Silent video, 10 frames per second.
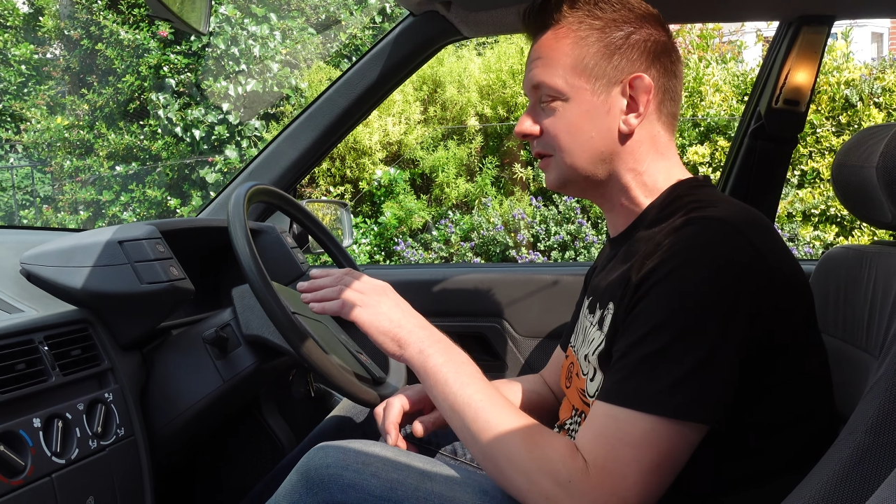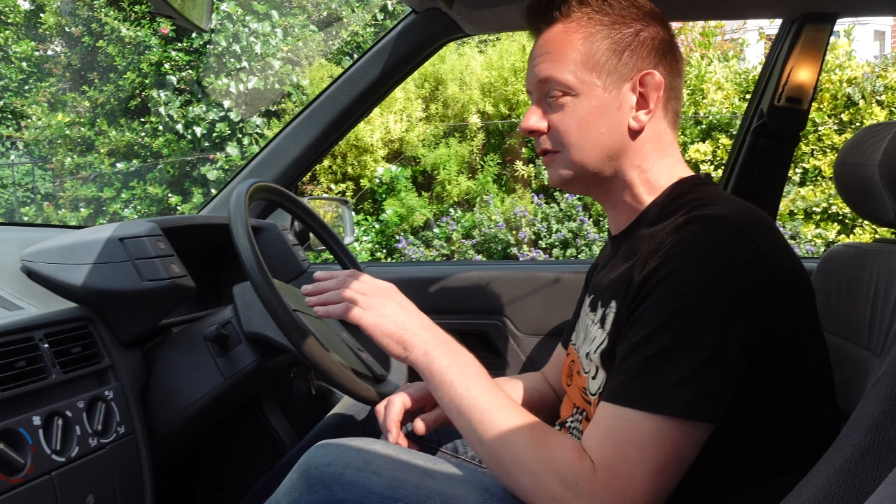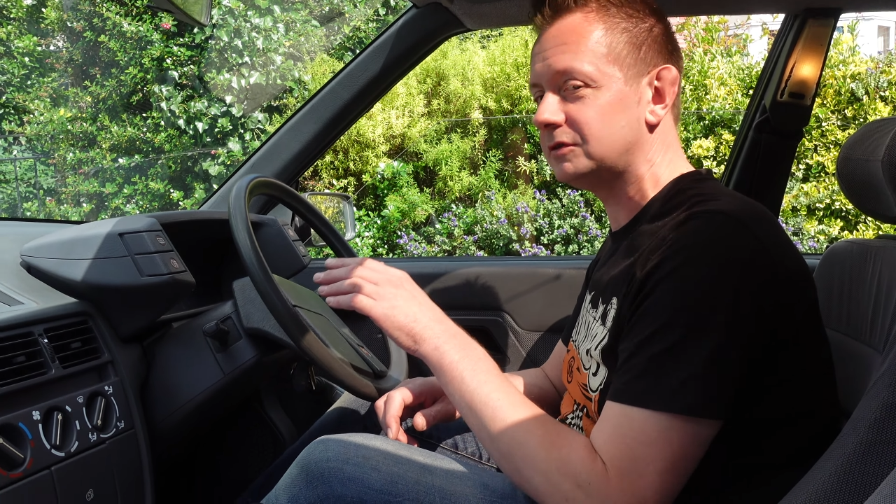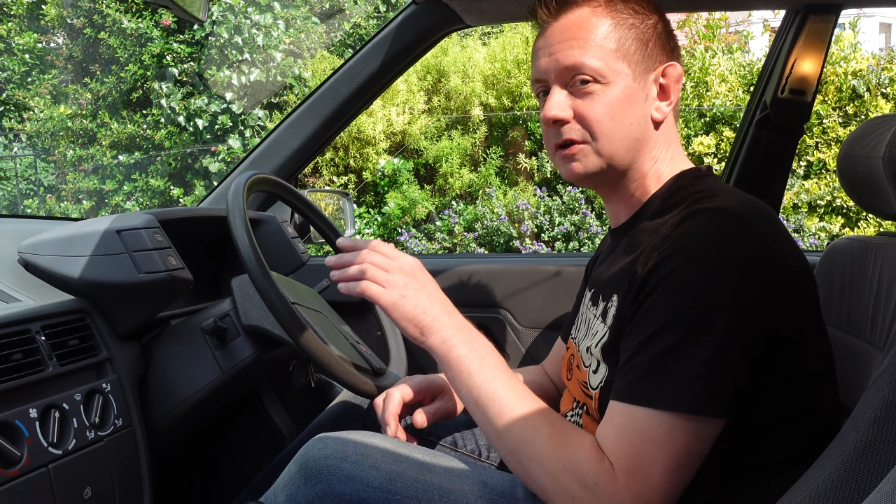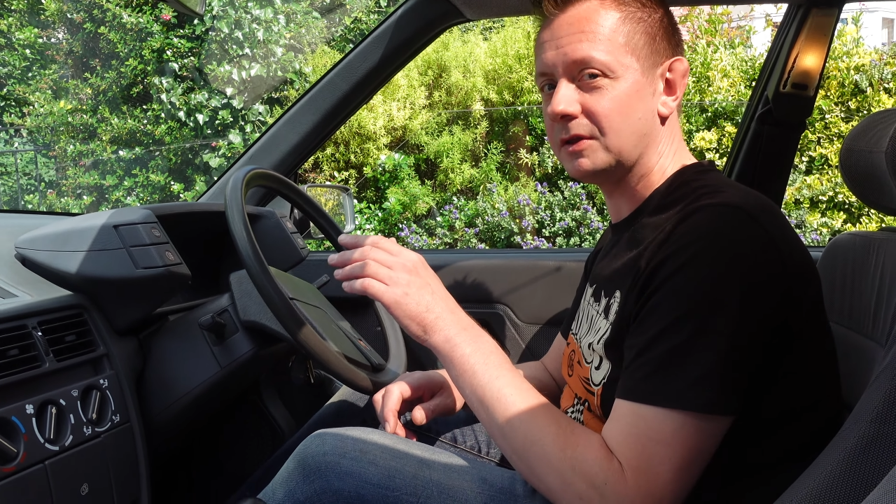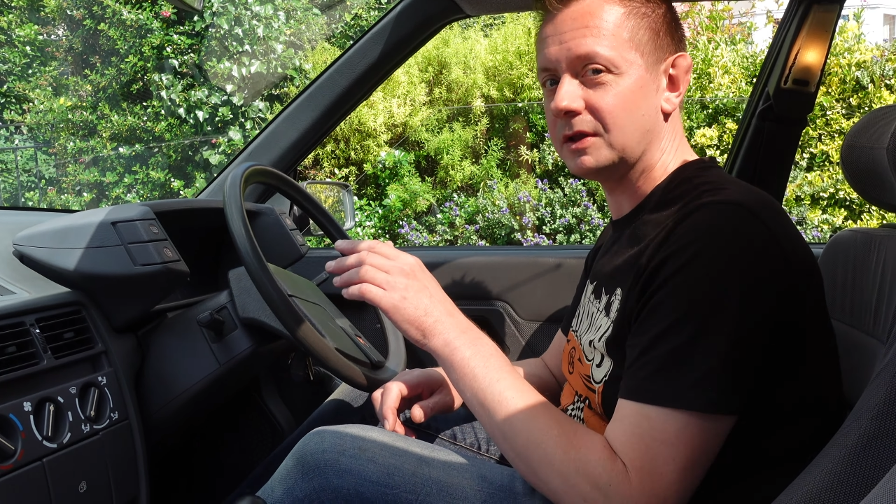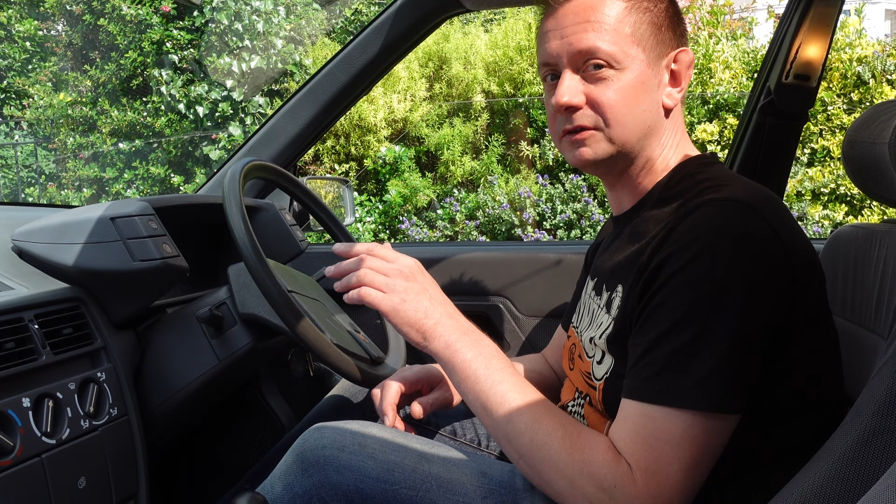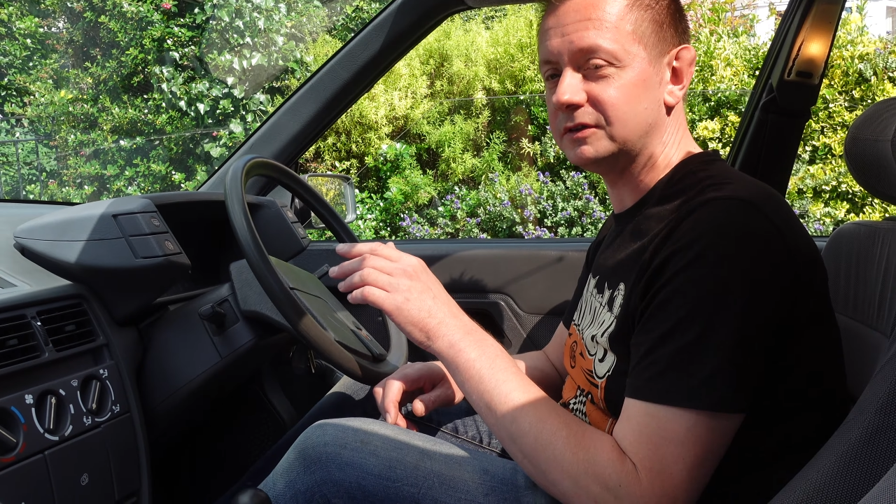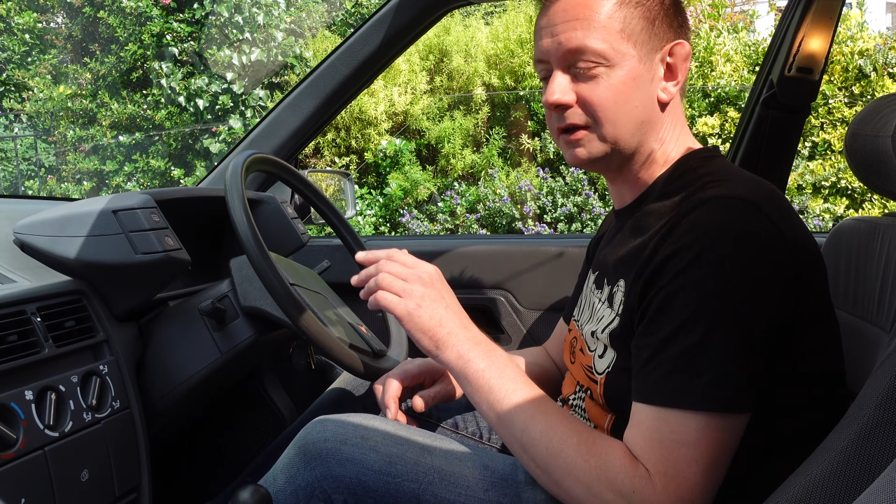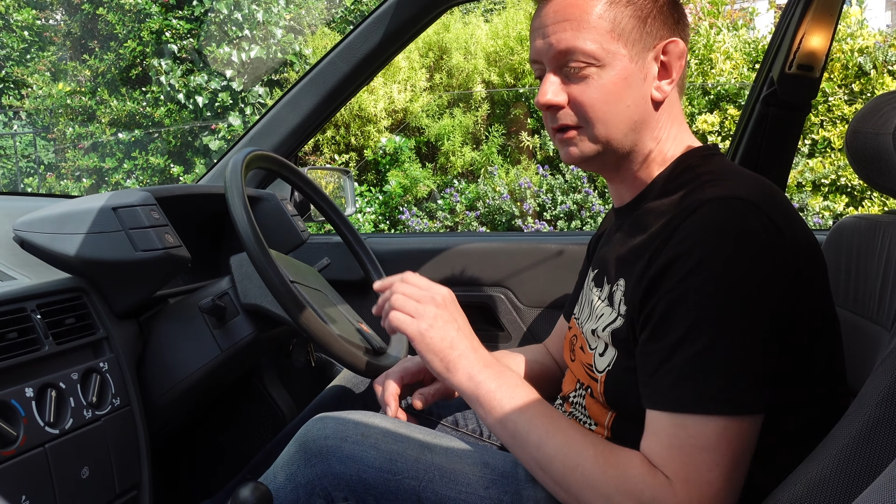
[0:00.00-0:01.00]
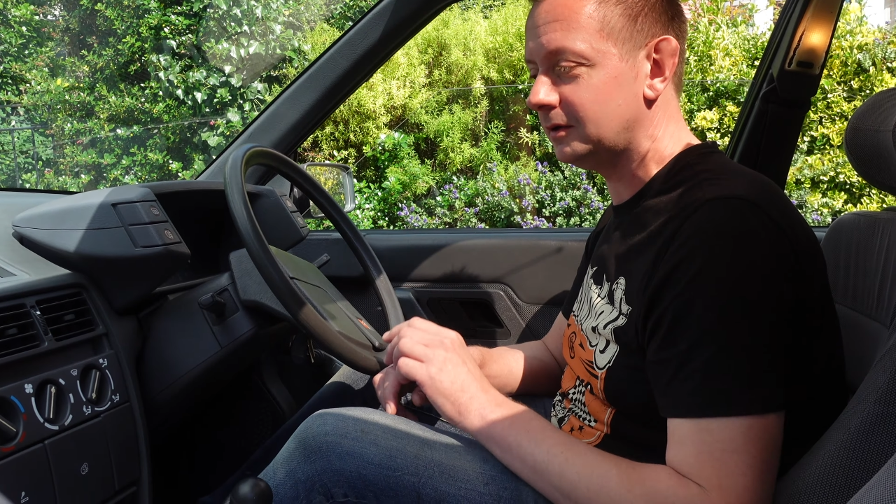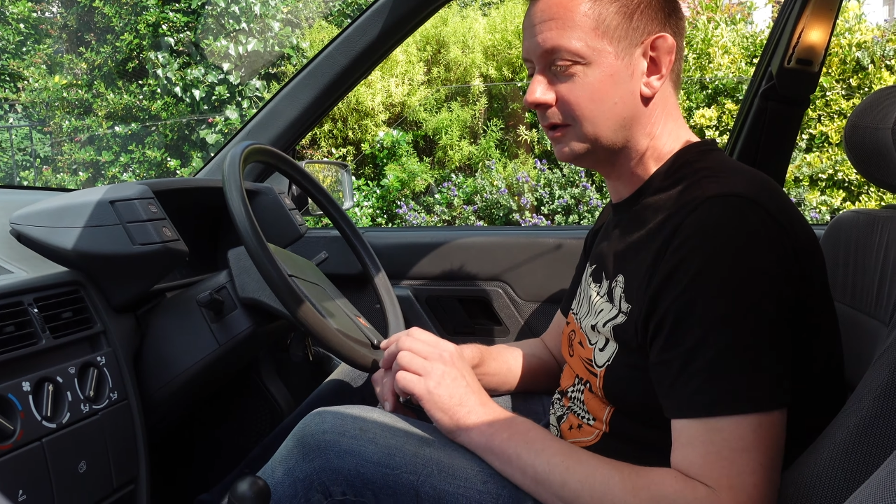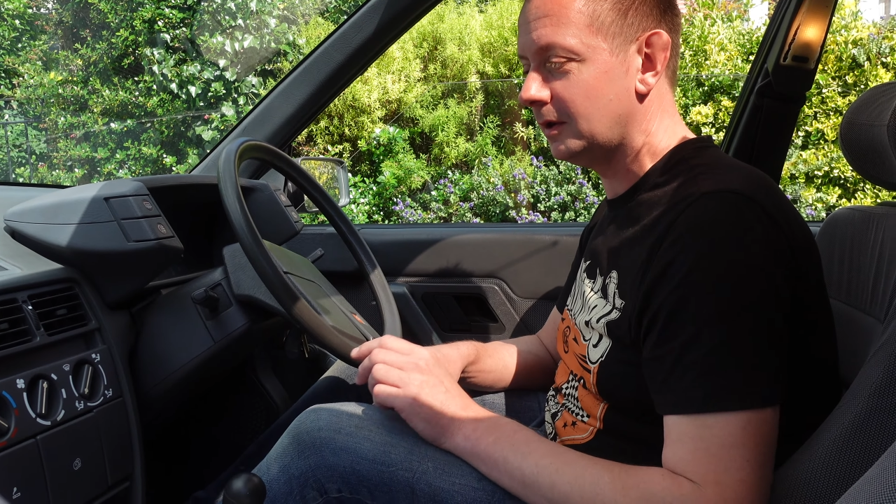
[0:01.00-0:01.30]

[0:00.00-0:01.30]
I'll show you that in a second.